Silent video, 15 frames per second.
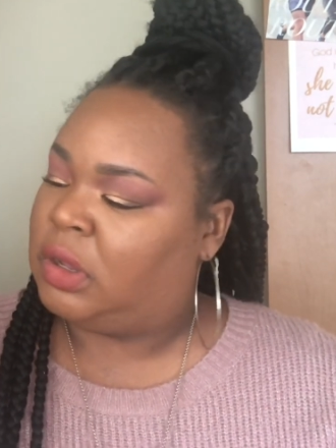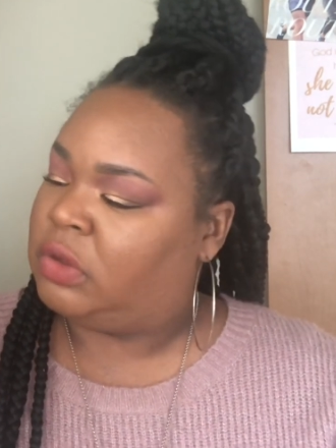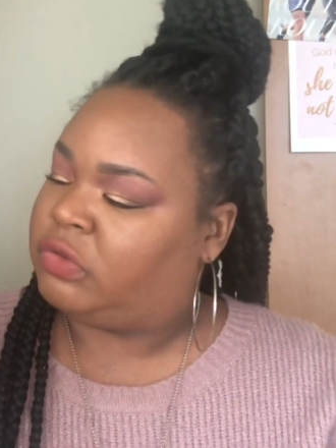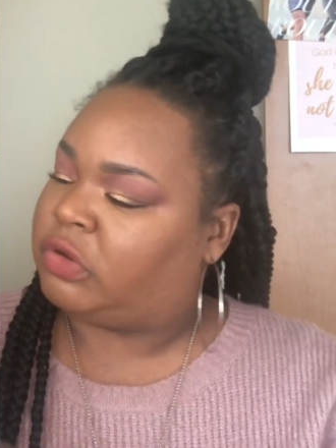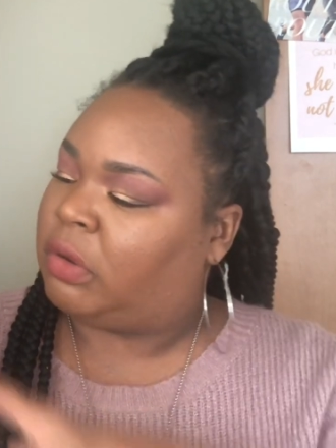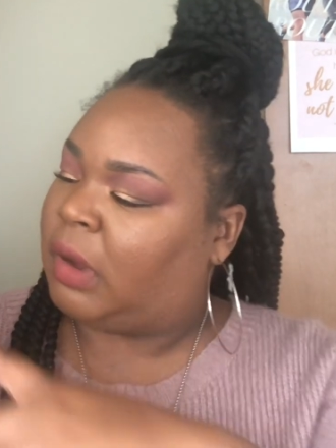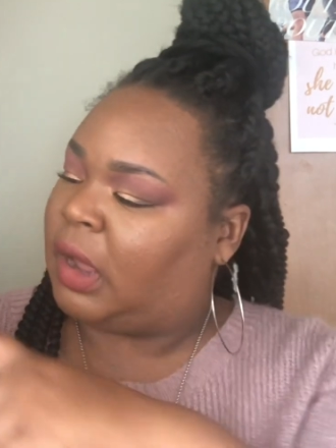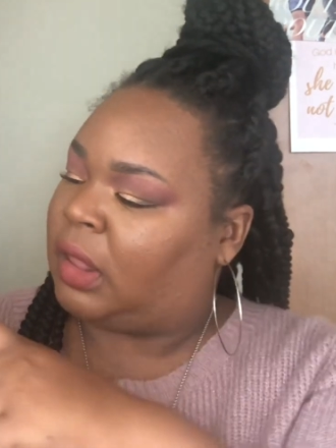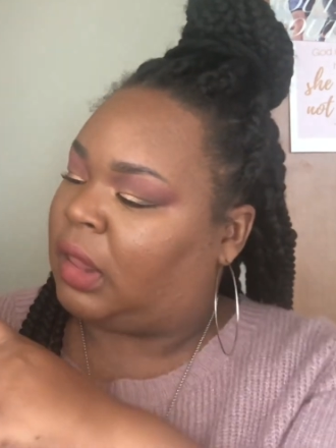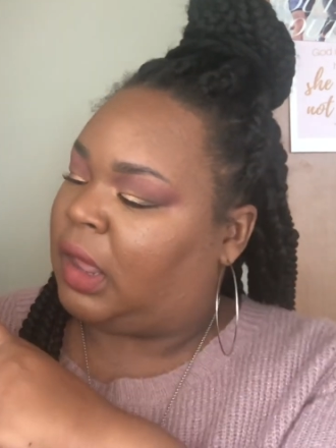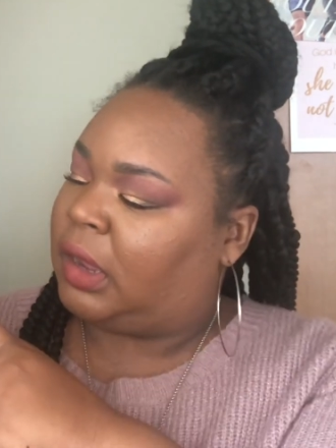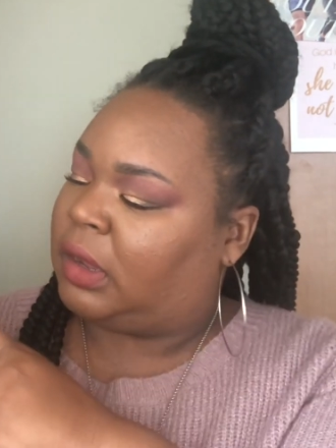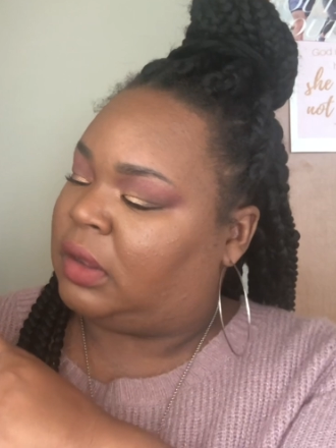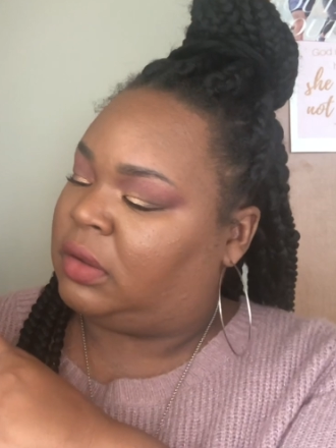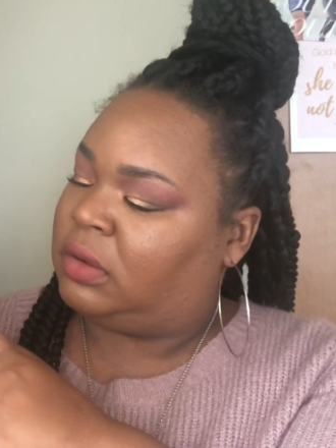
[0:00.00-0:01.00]
So I
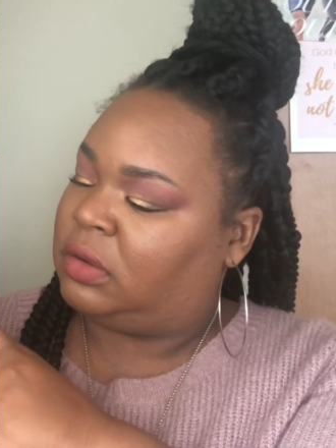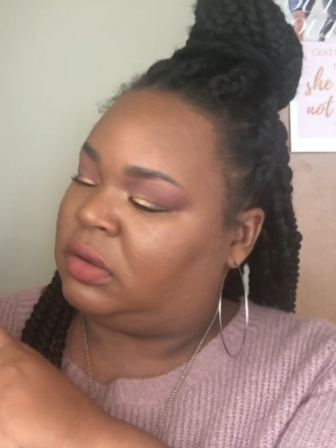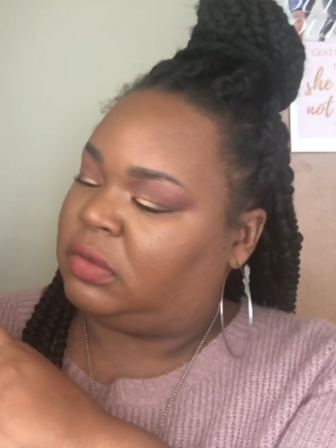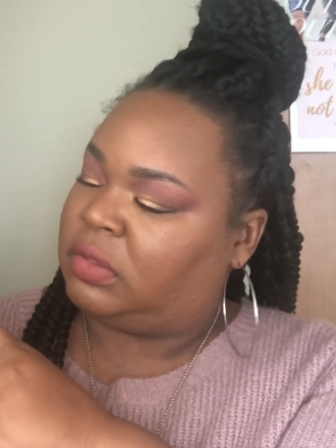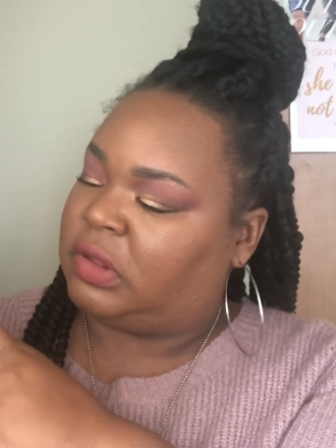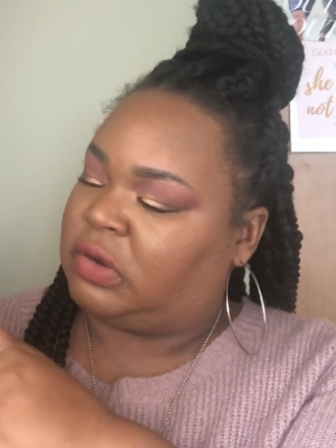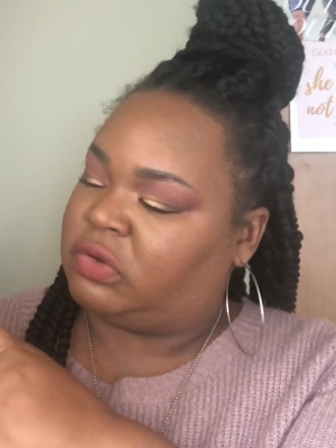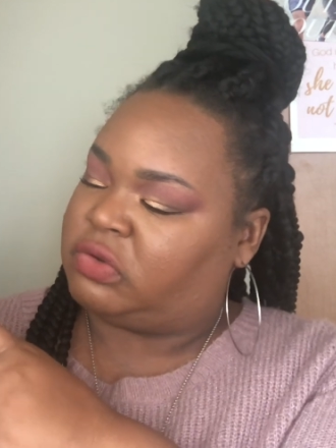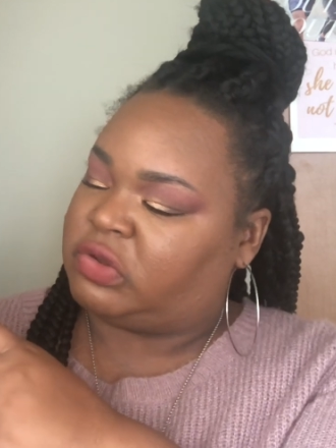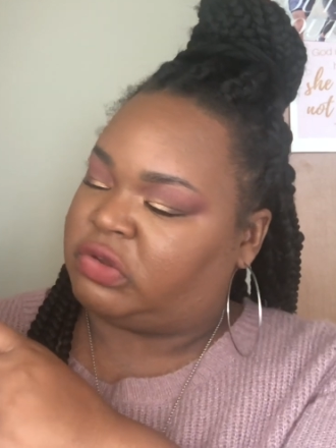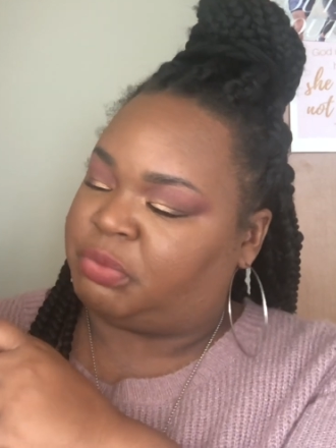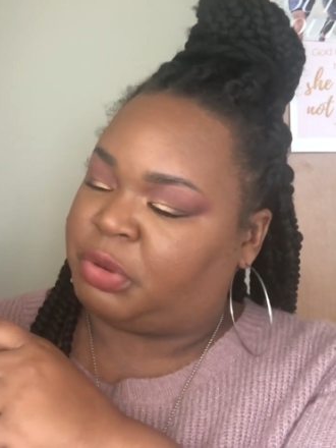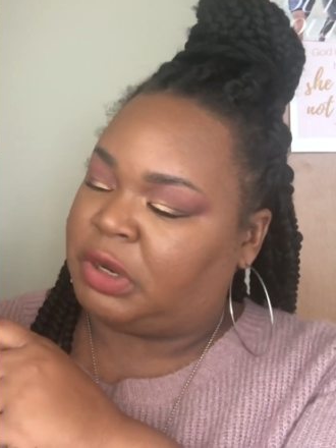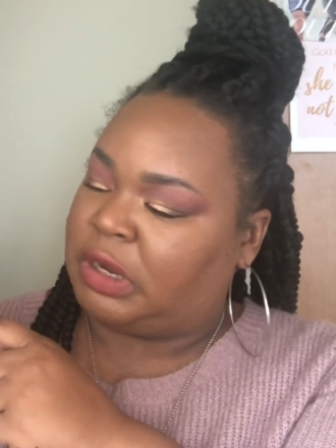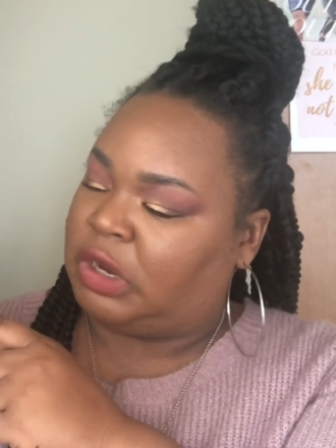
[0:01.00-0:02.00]
like, there's this
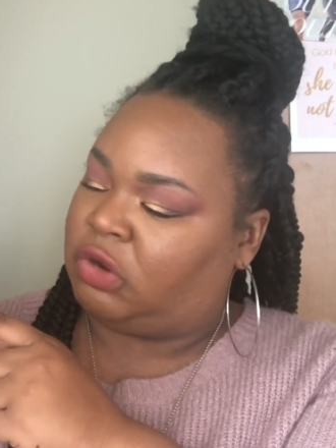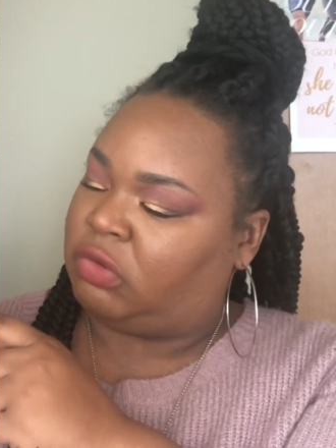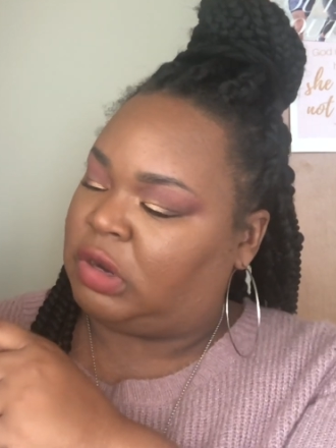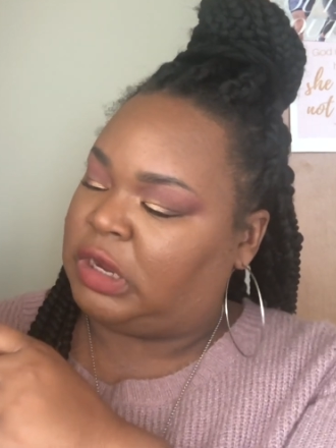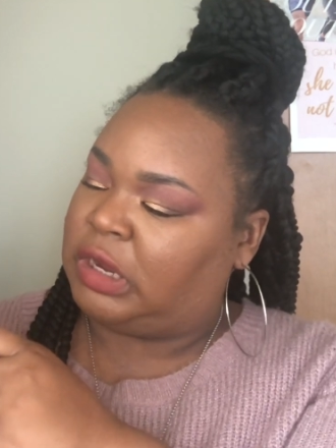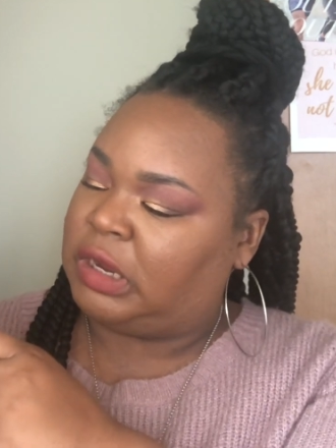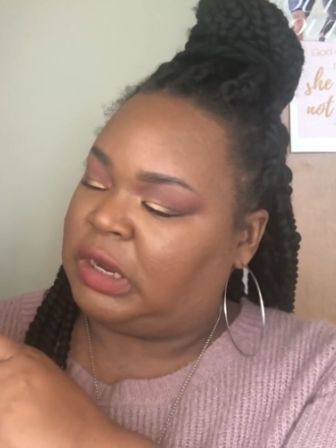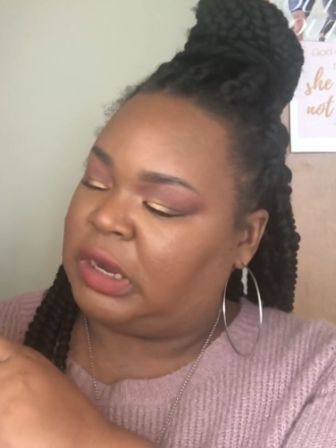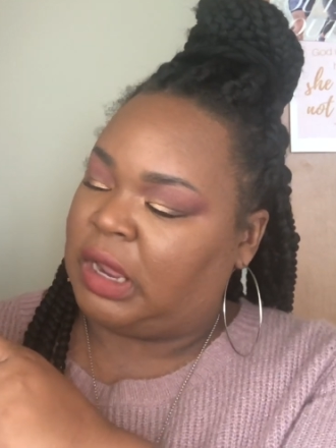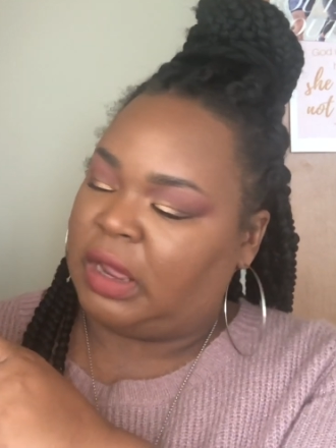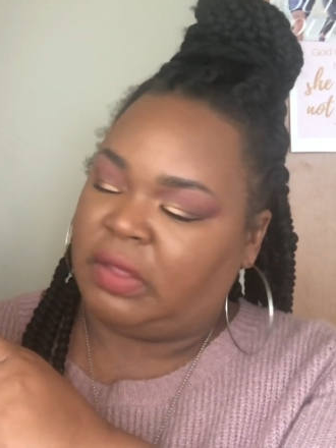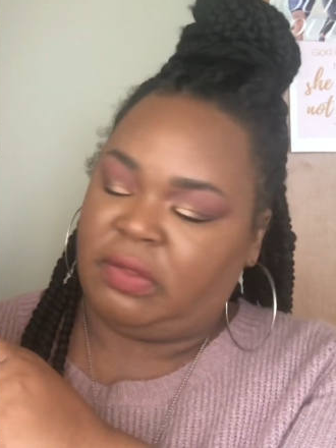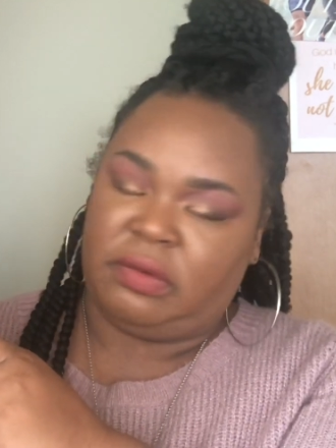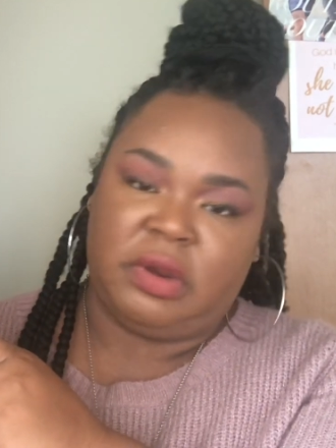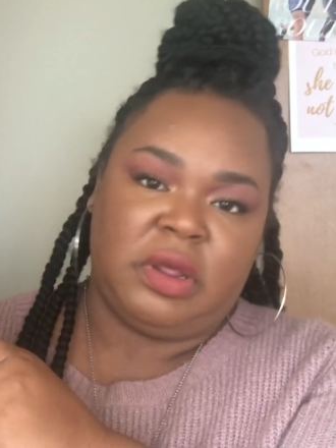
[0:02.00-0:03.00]
pretty green
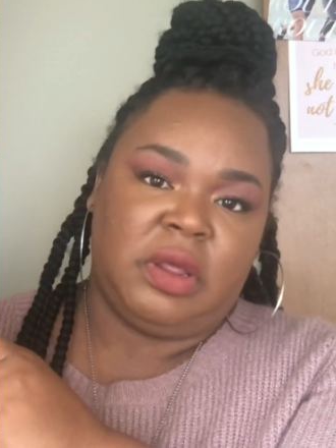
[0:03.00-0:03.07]
and